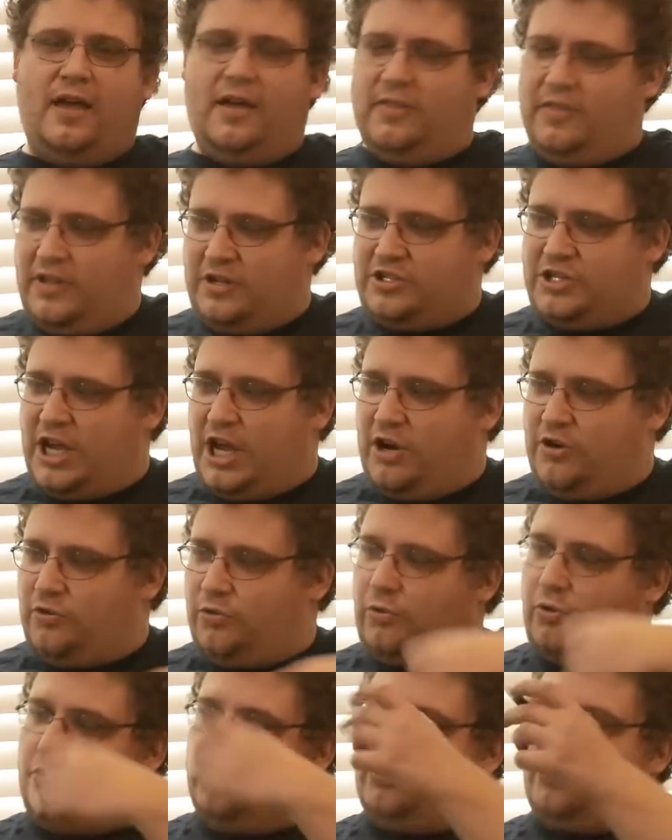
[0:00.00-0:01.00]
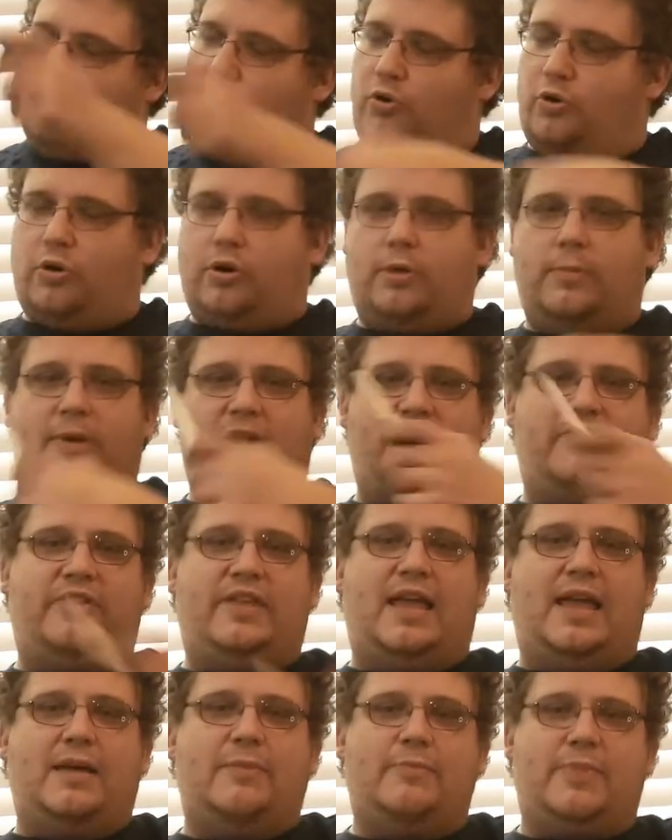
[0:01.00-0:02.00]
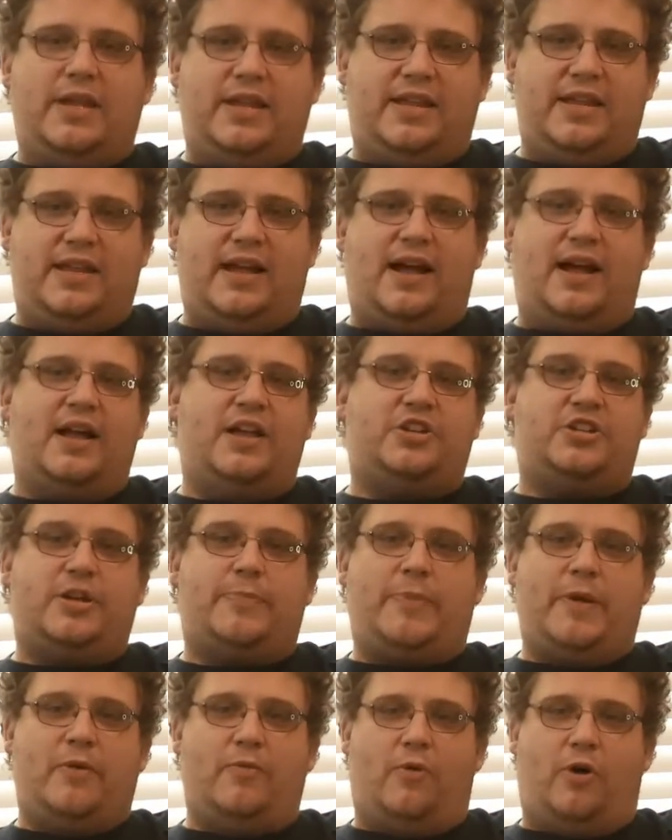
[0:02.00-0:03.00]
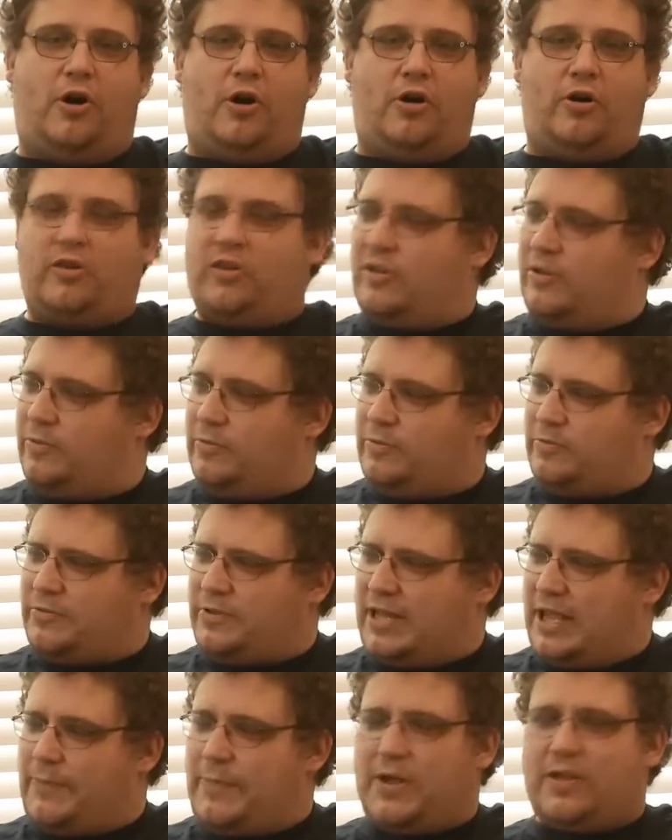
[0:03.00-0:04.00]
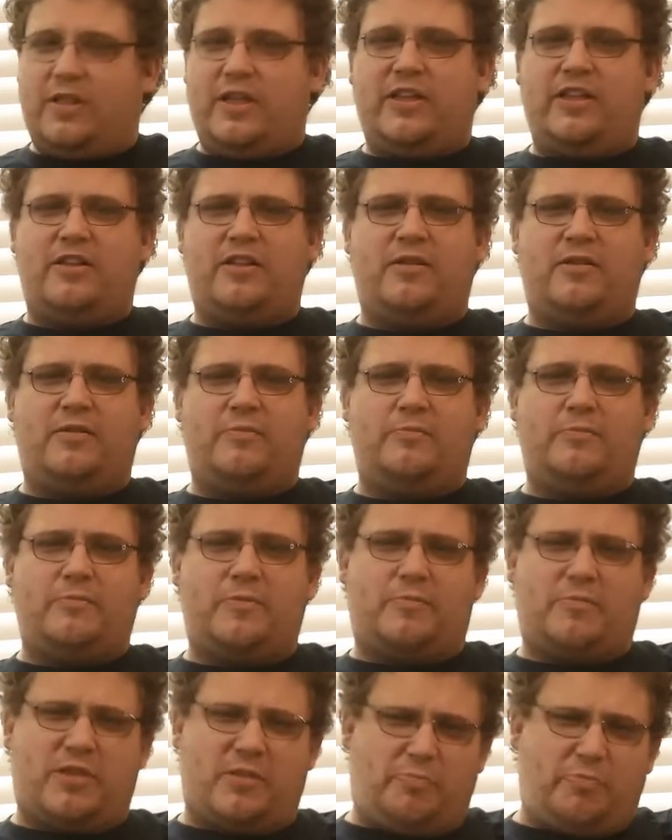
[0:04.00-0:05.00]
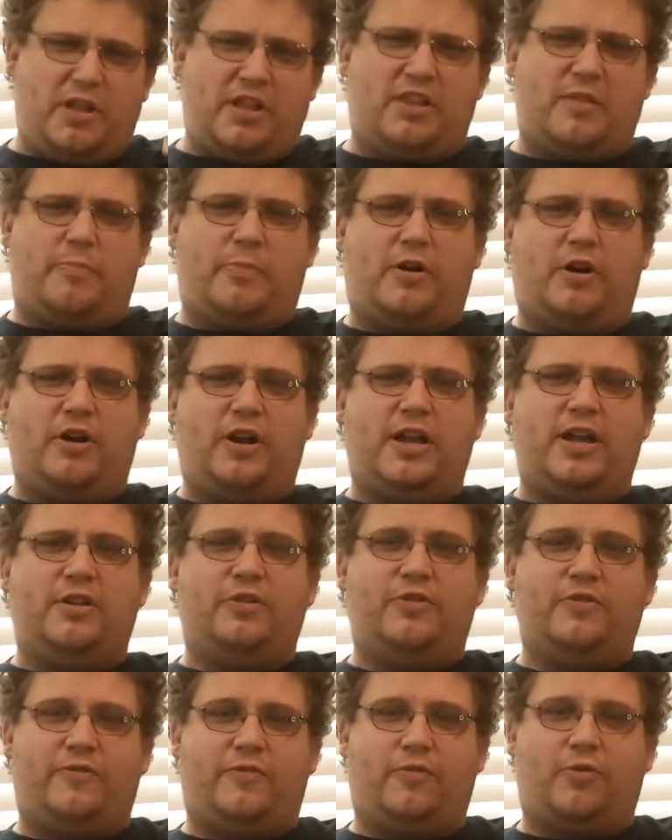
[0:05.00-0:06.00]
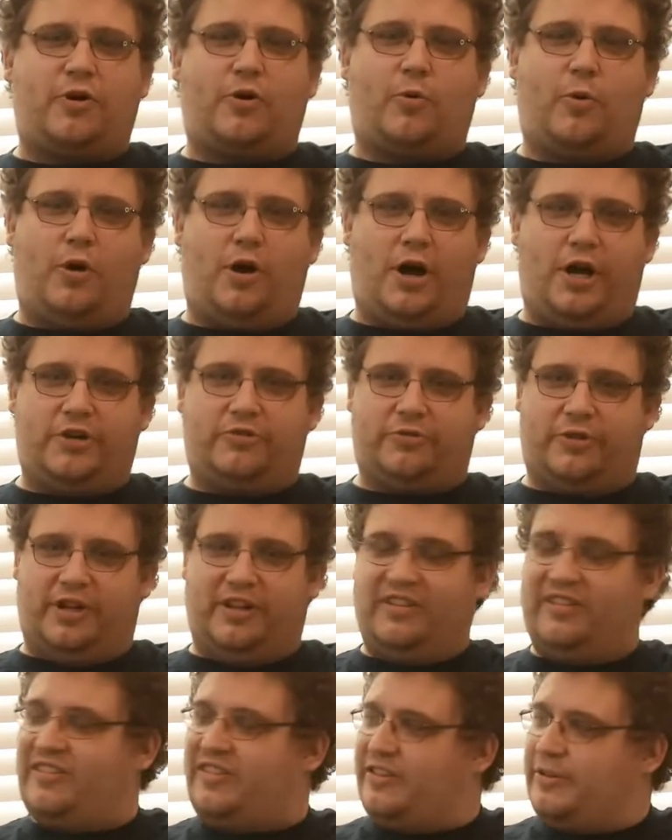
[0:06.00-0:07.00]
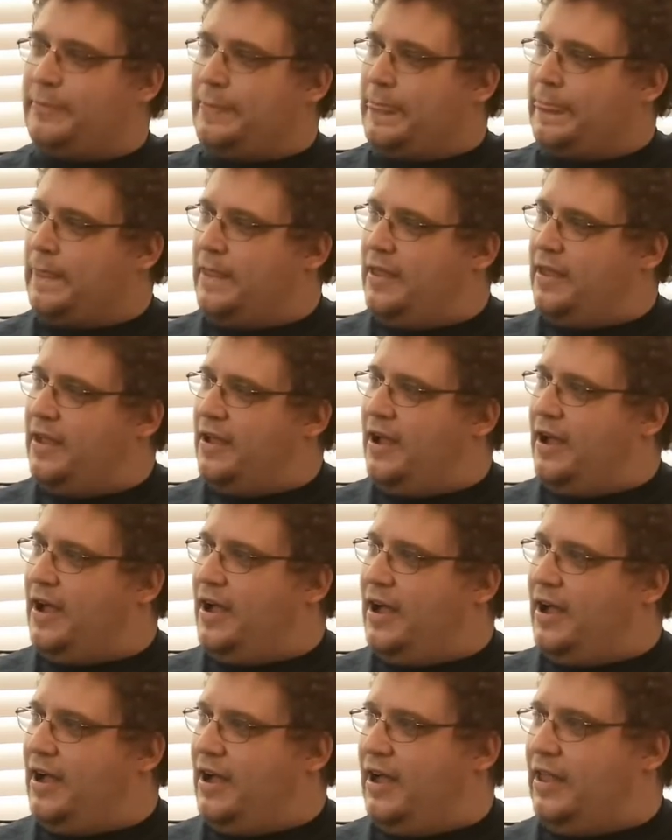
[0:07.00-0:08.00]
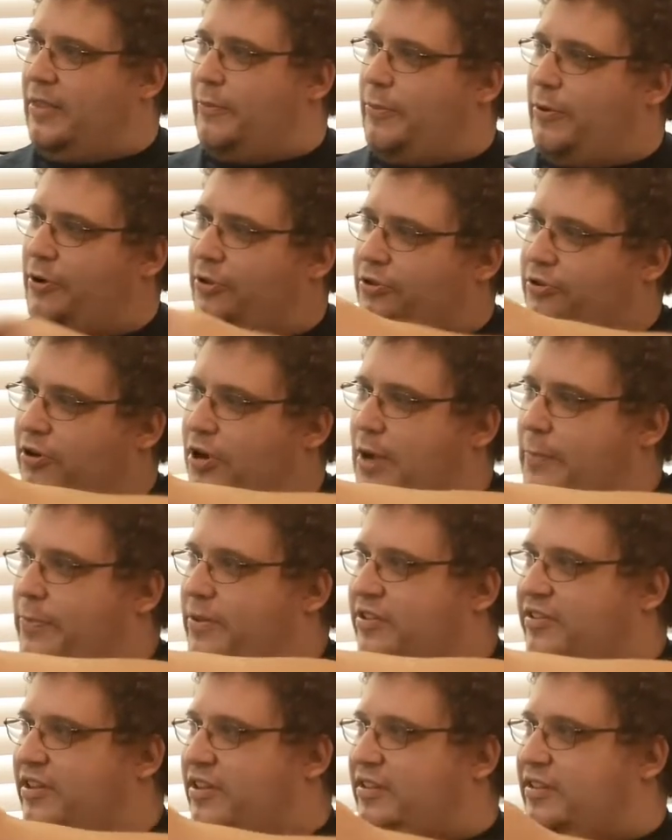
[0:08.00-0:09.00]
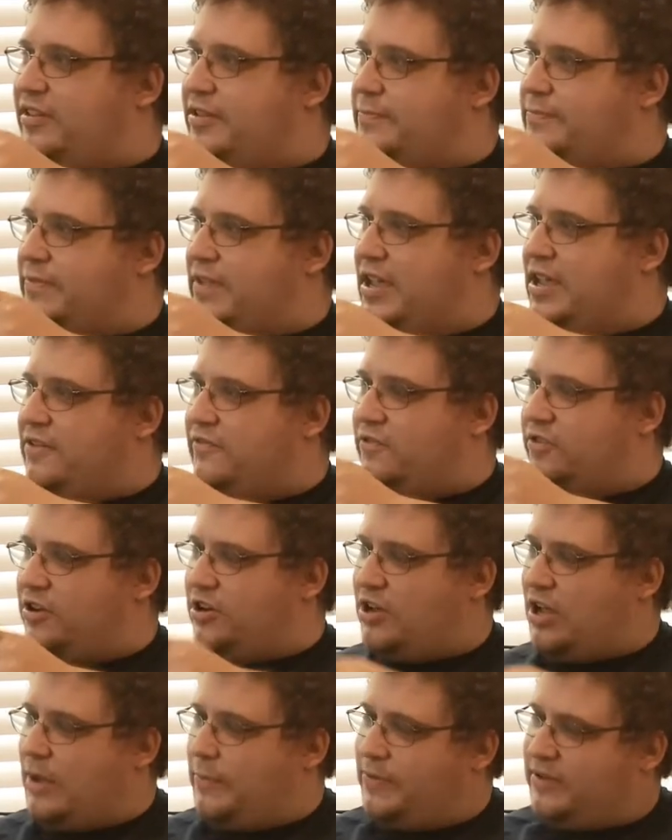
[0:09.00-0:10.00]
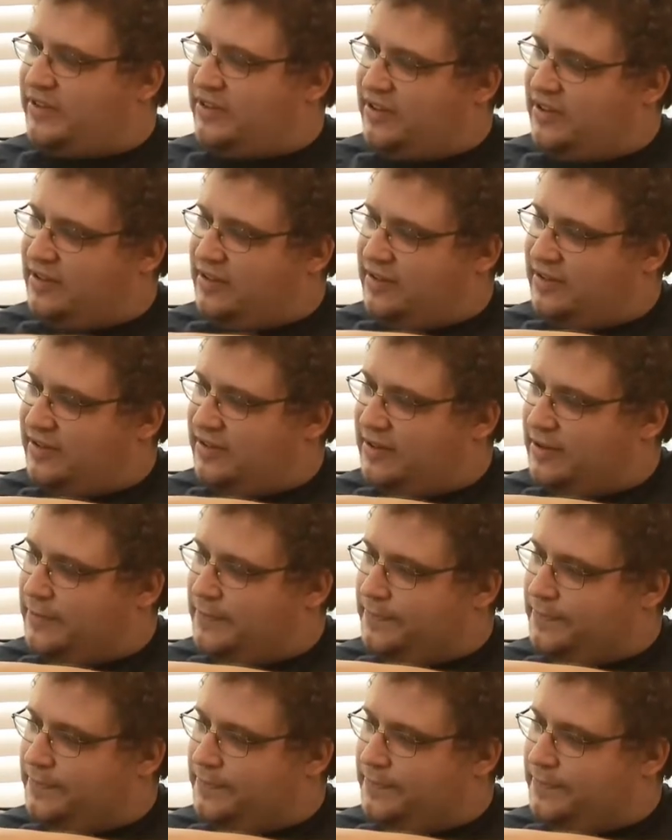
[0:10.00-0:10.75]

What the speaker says: the general norm of the MBTI shipping wall typically splits apart into 4 quadrants. The polar opposites, the inverted opposites,